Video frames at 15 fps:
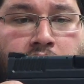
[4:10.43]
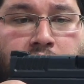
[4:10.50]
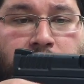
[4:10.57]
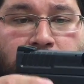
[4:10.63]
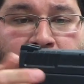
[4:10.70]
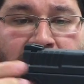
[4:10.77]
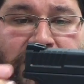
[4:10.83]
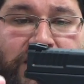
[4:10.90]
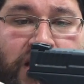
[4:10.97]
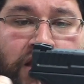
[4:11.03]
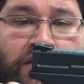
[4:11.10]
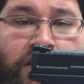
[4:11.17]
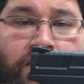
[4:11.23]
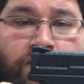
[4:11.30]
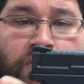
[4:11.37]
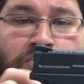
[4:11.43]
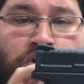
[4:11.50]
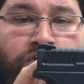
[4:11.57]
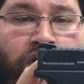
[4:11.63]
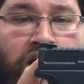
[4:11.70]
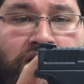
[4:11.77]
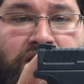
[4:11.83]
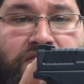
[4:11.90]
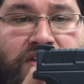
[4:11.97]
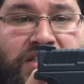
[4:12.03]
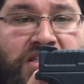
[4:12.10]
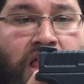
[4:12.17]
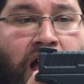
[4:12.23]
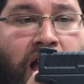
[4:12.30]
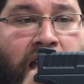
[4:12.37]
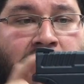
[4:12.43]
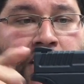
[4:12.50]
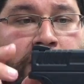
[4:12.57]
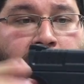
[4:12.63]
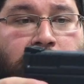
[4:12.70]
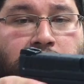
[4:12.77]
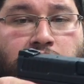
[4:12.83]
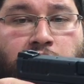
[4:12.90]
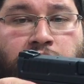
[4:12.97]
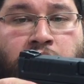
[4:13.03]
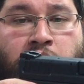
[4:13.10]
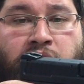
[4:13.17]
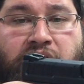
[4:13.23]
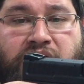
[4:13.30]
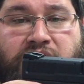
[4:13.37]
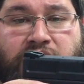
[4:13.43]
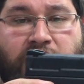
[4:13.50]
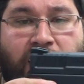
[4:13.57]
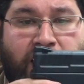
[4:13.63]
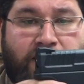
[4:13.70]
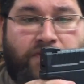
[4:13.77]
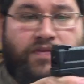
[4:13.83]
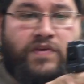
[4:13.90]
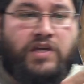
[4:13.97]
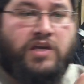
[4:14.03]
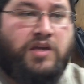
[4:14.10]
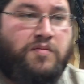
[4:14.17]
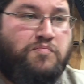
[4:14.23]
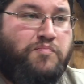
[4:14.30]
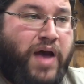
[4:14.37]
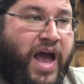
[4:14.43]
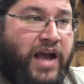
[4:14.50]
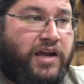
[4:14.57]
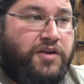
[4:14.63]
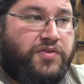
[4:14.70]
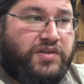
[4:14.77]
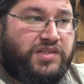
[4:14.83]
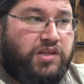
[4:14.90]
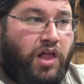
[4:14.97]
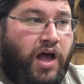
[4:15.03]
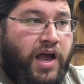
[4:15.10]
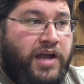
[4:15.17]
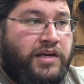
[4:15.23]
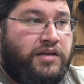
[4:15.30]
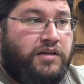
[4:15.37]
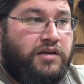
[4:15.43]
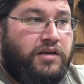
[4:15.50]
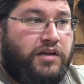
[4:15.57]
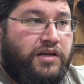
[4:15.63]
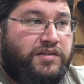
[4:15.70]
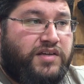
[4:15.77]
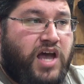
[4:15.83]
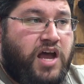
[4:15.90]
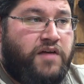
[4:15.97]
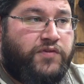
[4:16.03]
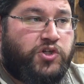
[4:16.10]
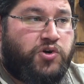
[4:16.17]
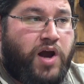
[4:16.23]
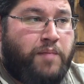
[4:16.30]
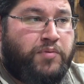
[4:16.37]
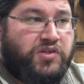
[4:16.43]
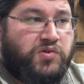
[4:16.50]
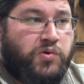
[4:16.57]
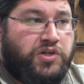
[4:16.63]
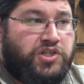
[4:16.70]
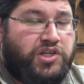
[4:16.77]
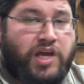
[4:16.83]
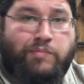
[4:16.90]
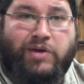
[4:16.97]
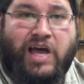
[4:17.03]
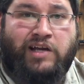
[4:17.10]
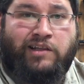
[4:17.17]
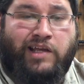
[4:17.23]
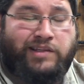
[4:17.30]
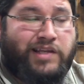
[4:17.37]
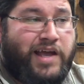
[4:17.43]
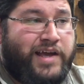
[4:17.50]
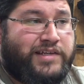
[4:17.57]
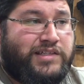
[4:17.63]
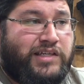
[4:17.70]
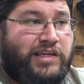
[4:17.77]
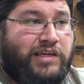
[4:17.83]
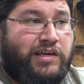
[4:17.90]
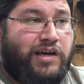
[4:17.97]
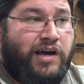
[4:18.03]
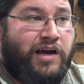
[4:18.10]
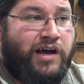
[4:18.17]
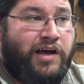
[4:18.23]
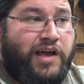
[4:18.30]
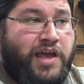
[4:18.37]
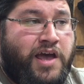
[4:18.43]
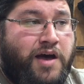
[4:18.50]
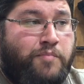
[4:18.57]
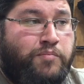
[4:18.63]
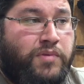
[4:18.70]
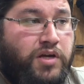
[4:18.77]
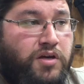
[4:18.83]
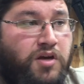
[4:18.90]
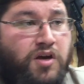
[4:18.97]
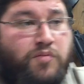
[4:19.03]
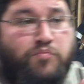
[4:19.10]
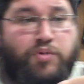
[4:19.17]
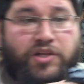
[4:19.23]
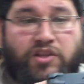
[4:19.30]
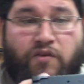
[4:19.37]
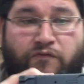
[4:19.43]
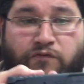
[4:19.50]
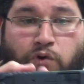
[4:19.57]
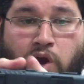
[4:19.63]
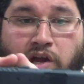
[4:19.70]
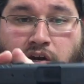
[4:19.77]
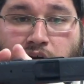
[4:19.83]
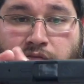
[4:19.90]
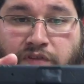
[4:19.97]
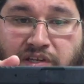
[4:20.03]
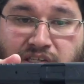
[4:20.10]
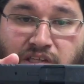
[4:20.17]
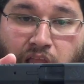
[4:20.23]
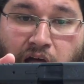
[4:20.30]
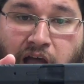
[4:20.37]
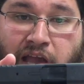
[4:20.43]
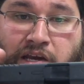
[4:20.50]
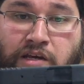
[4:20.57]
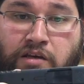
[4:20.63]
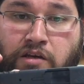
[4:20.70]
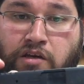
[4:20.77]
The next thing, if we move on to the slide, you'll notice that the back of the slide is kind of a trapezoid shape, kind of like the XD-M, but the front of the slide,